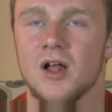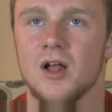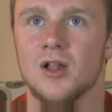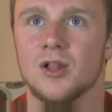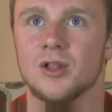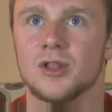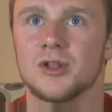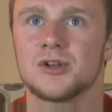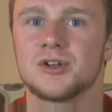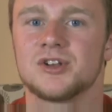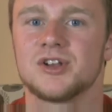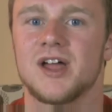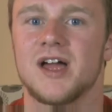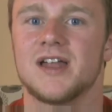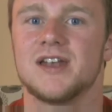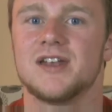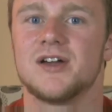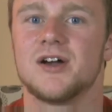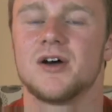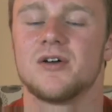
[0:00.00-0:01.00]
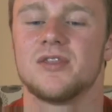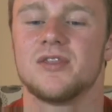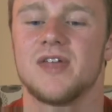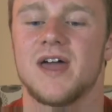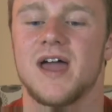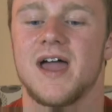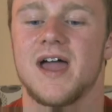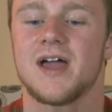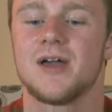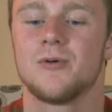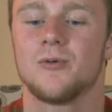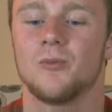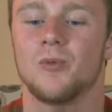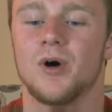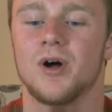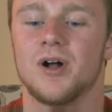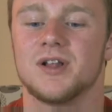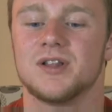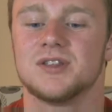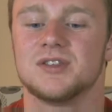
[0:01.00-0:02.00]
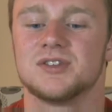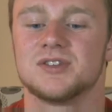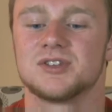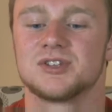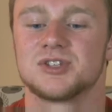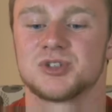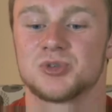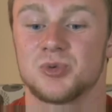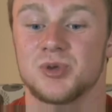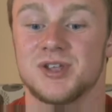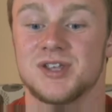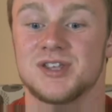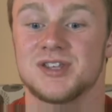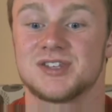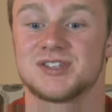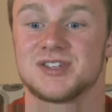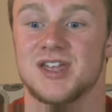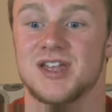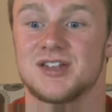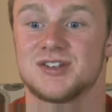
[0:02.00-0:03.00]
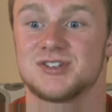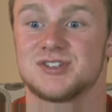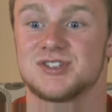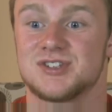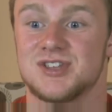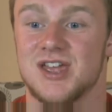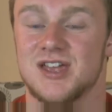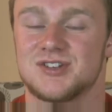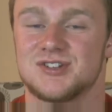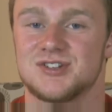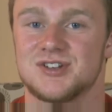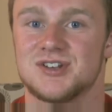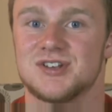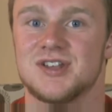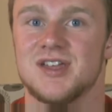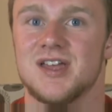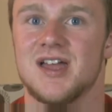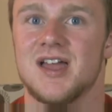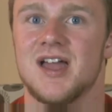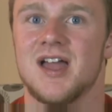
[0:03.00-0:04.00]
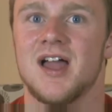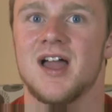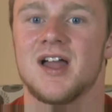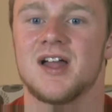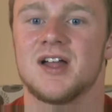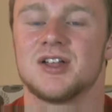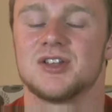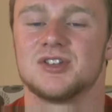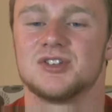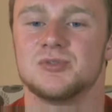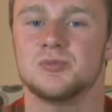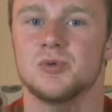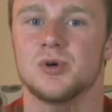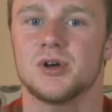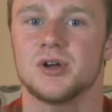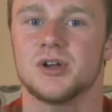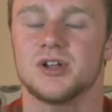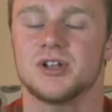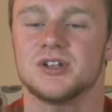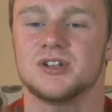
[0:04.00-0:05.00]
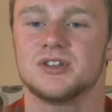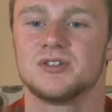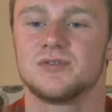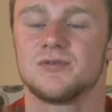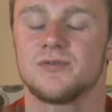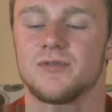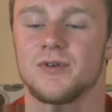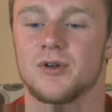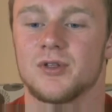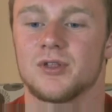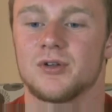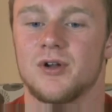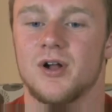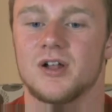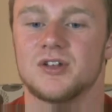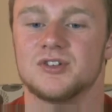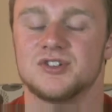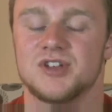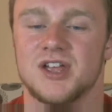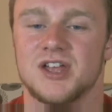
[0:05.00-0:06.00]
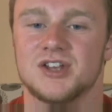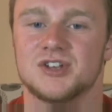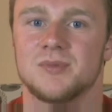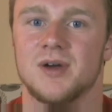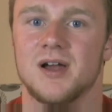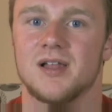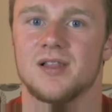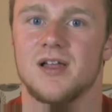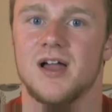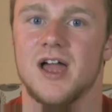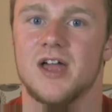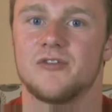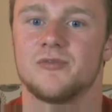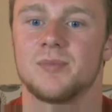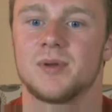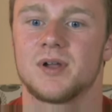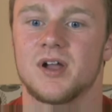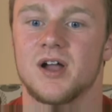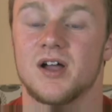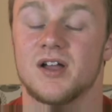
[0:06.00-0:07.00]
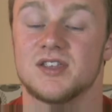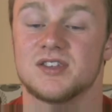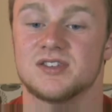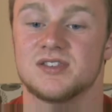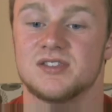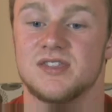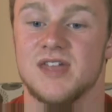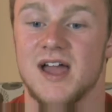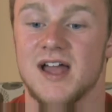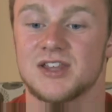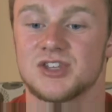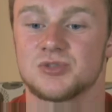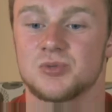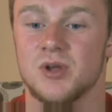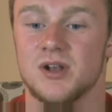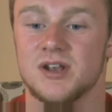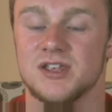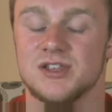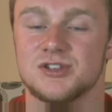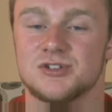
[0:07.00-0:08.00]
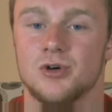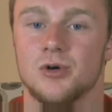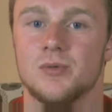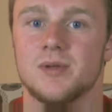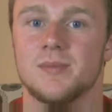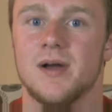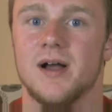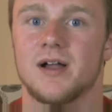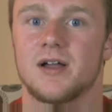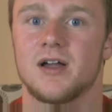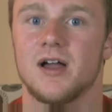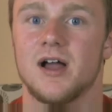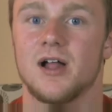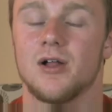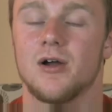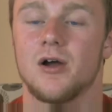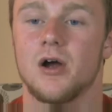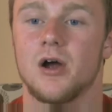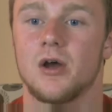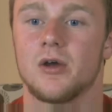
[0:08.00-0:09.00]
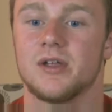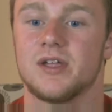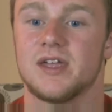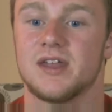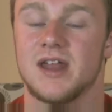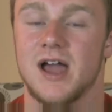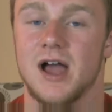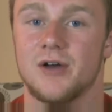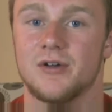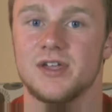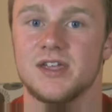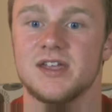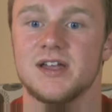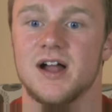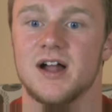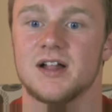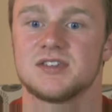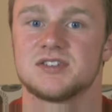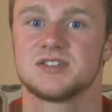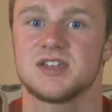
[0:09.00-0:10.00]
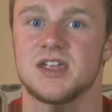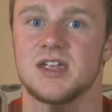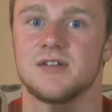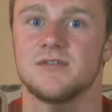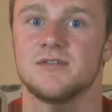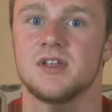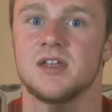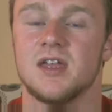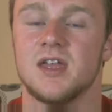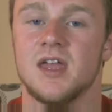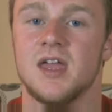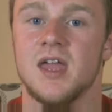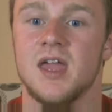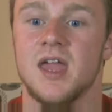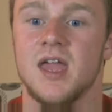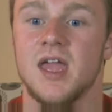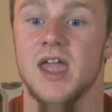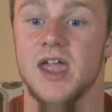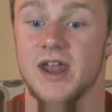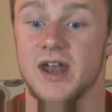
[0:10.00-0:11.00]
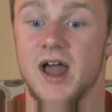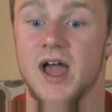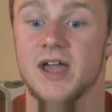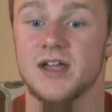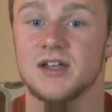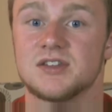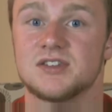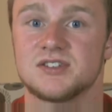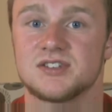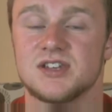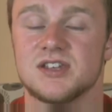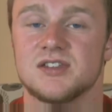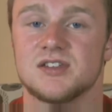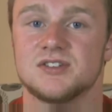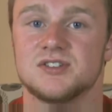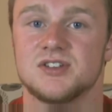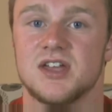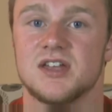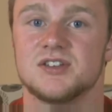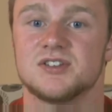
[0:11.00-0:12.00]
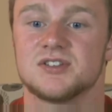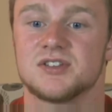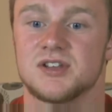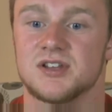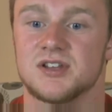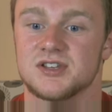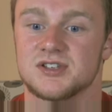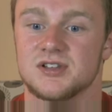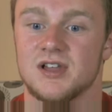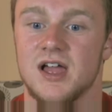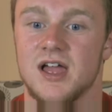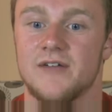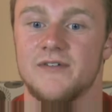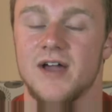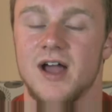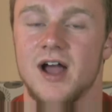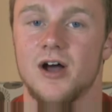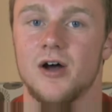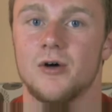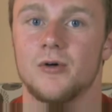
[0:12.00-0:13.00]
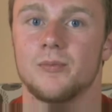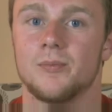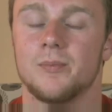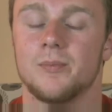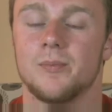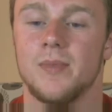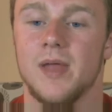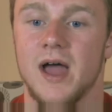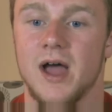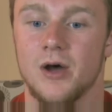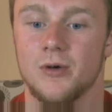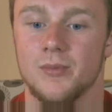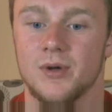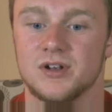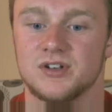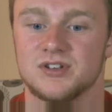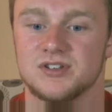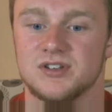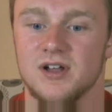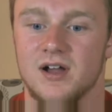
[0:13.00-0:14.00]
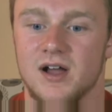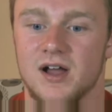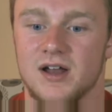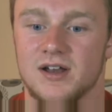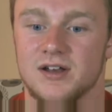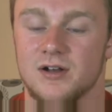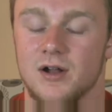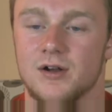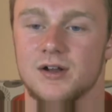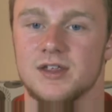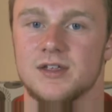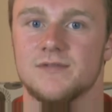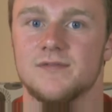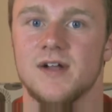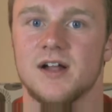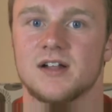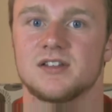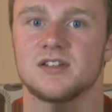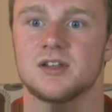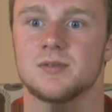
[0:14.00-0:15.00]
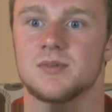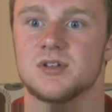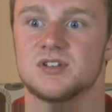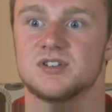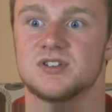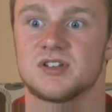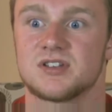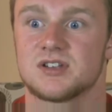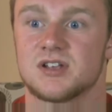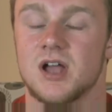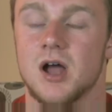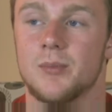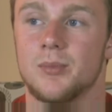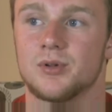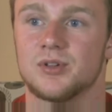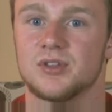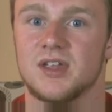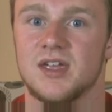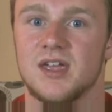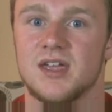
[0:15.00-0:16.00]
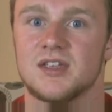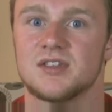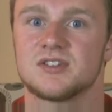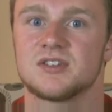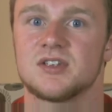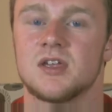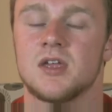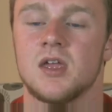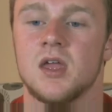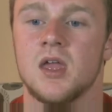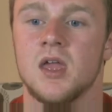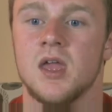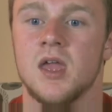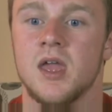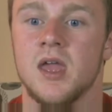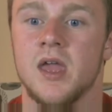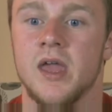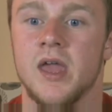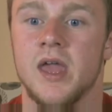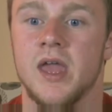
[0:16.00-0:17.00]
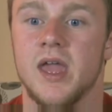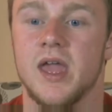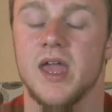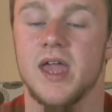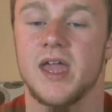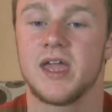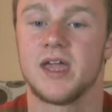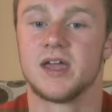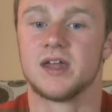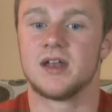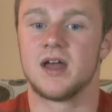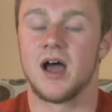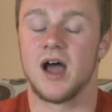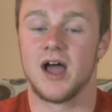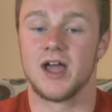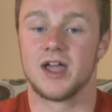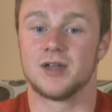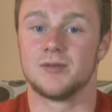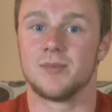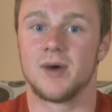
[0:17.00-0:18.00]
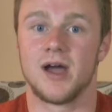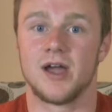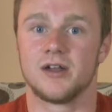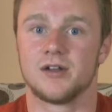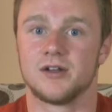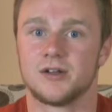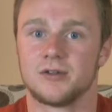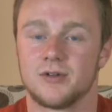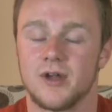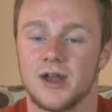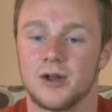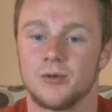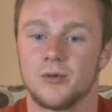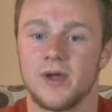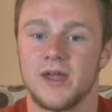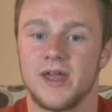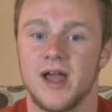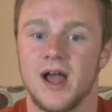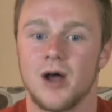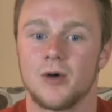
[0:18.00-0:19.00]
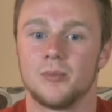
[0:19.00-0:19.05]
Little did I know that one swing session would further on change my life, because that's when he told me about Kalahari and how he got saved. And I could see the changes in life, how much God had already affected him in just a couple days. And I admired it right away, how